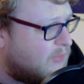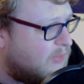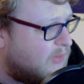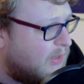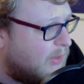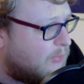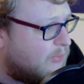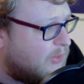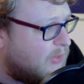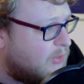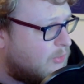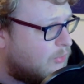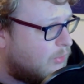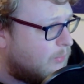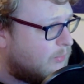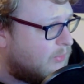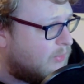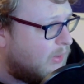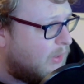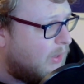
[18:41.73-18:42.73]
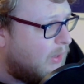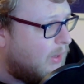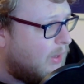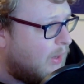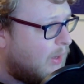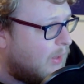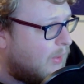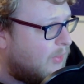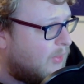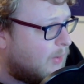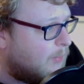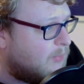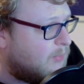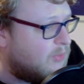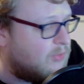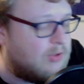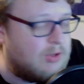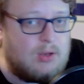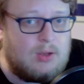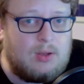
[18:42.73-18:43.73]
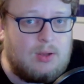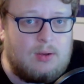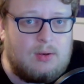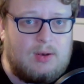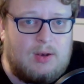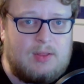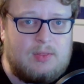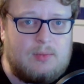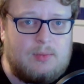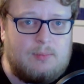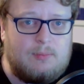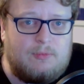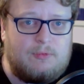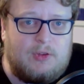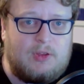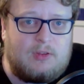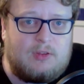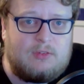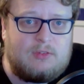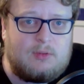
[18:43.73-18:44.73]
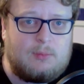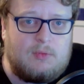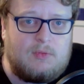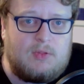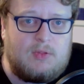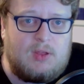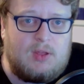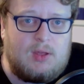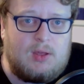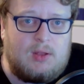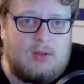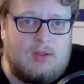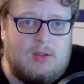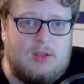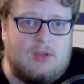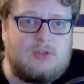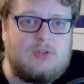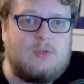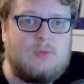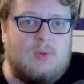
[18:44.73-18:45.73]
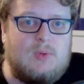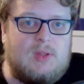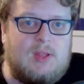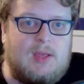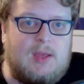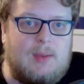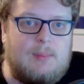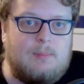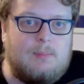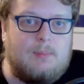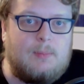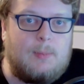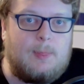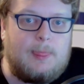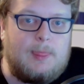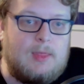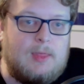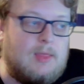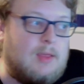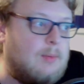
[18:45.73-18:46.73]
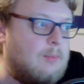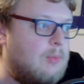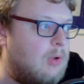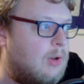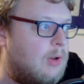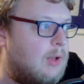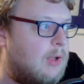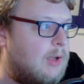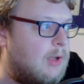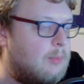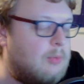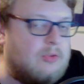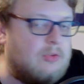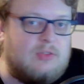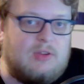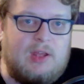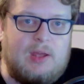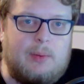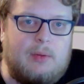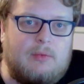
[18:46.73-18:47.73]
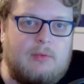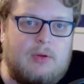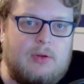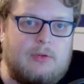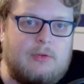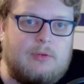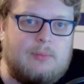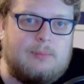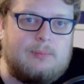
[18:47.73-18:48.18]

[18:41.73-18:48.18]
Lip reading: DLC drops, I think I'm just gonna let them fix some of the issues with the game, and then we'll see how it runs.